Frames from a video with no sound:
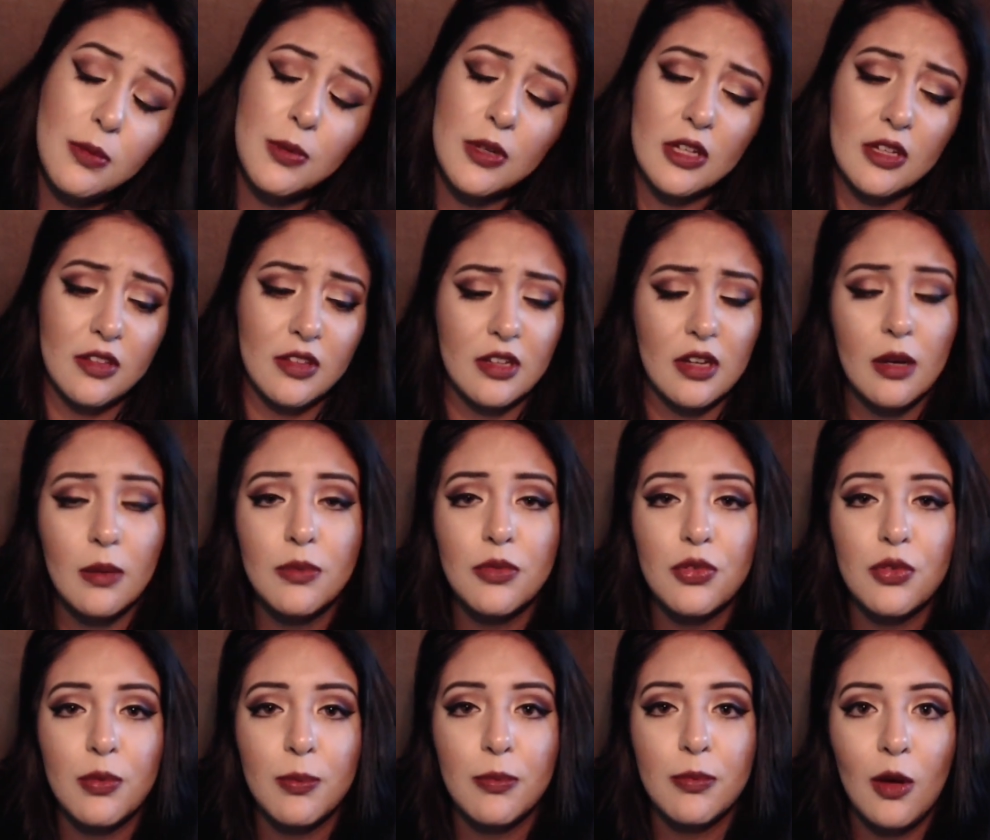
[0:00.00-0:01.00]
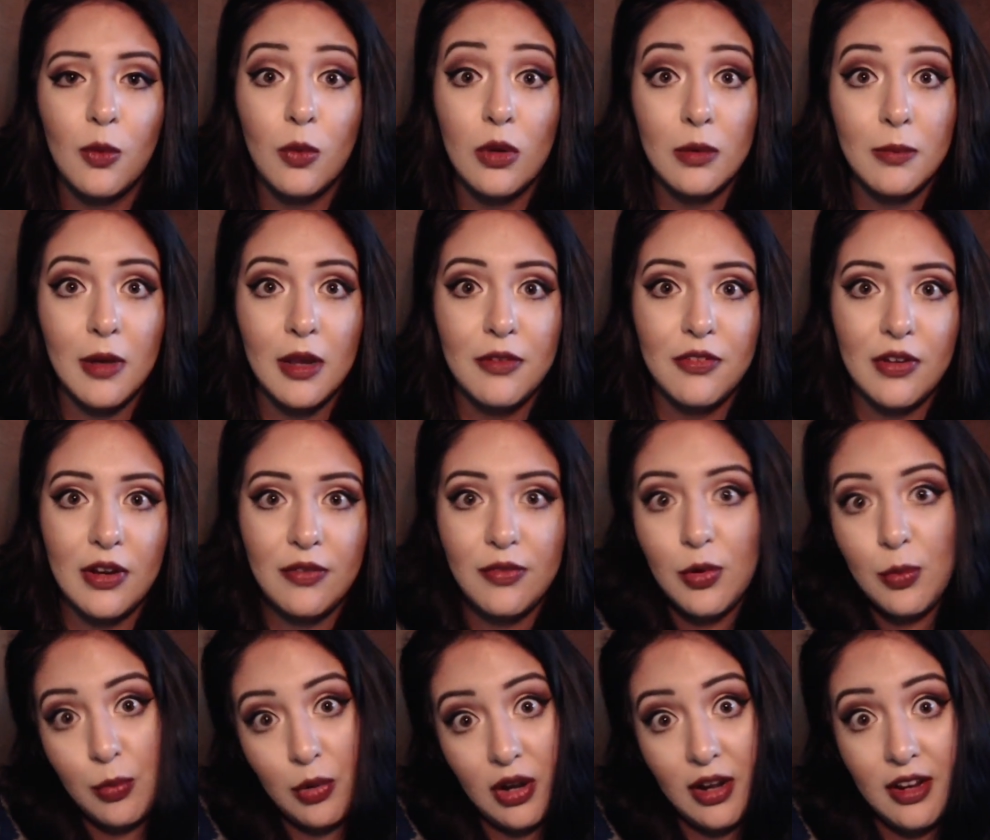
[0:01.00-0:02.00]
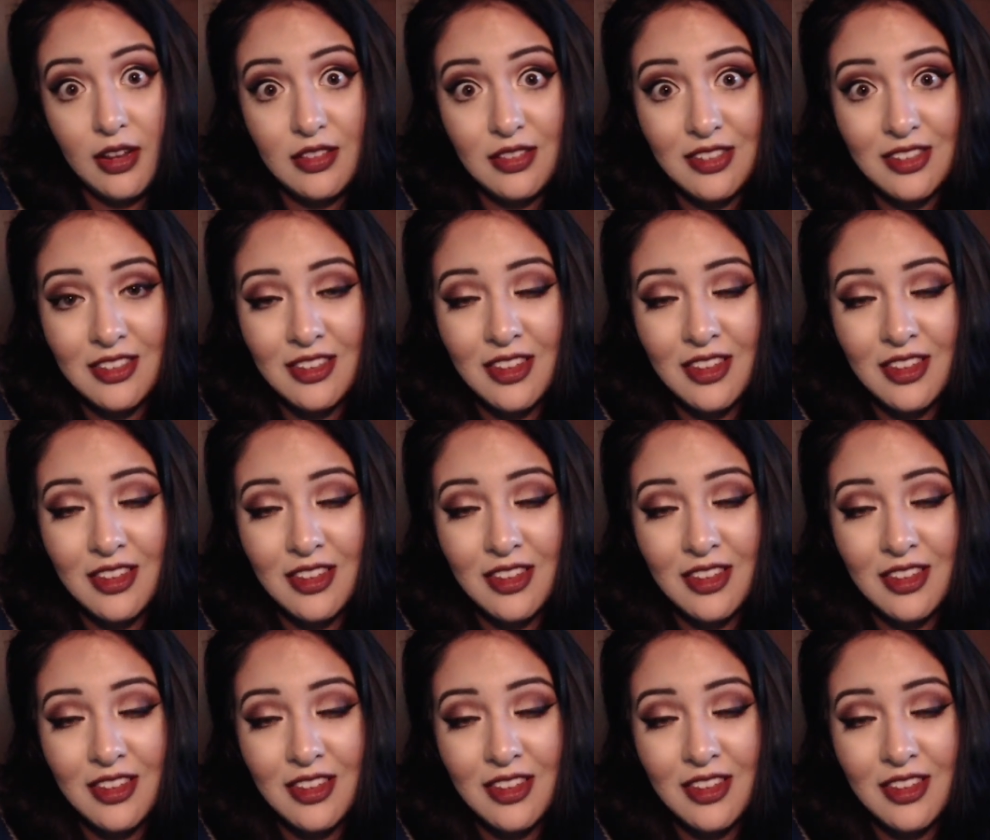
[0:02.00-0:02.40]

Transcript: because it comes from one of my favorite brands,